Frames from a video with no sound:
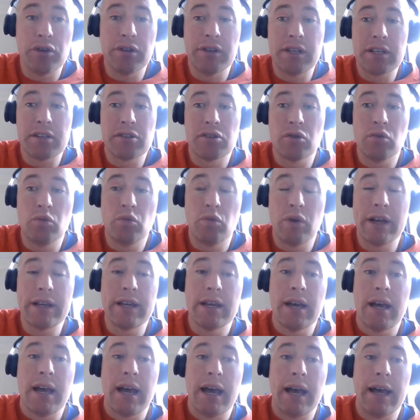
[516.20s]
this Sunway,
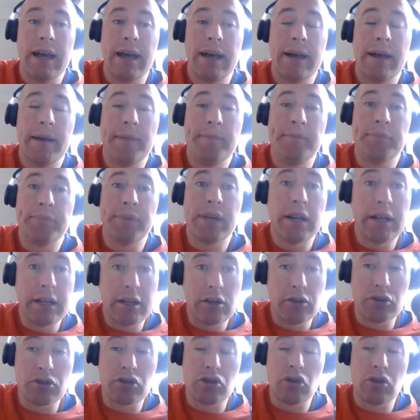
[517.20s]
and
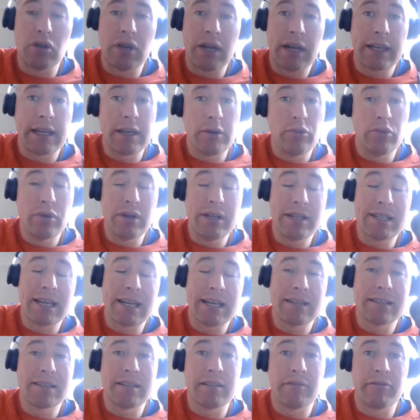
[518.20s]
it does look like he
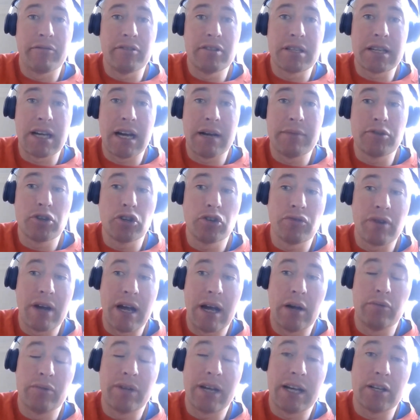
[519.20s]
takes different types of
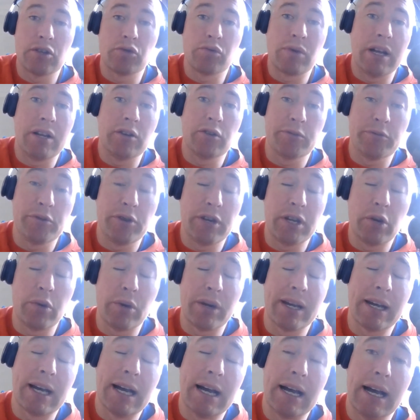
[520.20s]
ground as well. It was pretty
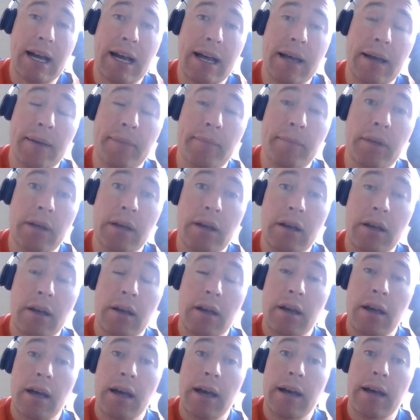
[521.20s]
quick
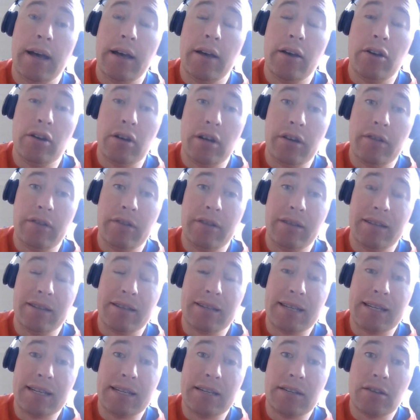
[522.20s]
earlier in the
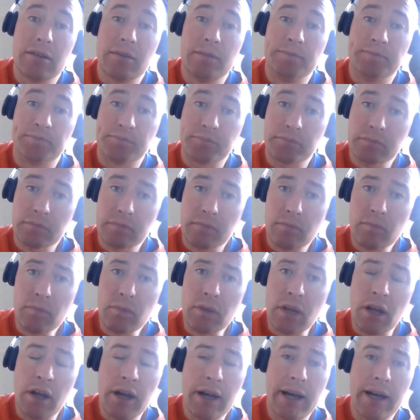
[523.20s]
season.
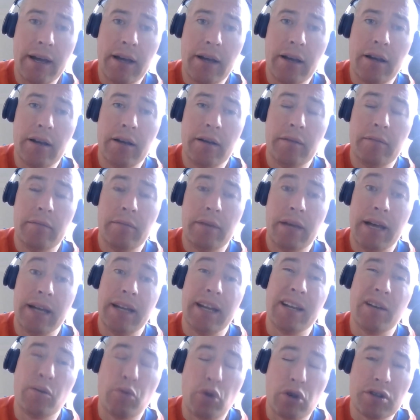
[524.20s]
And
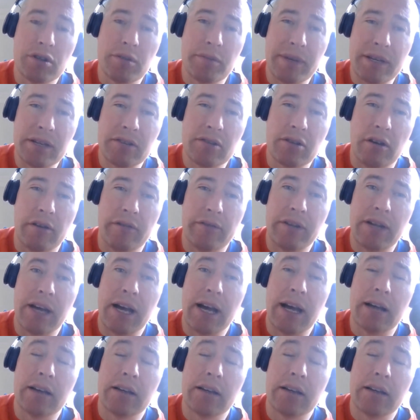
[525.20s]
then it was a bit soft at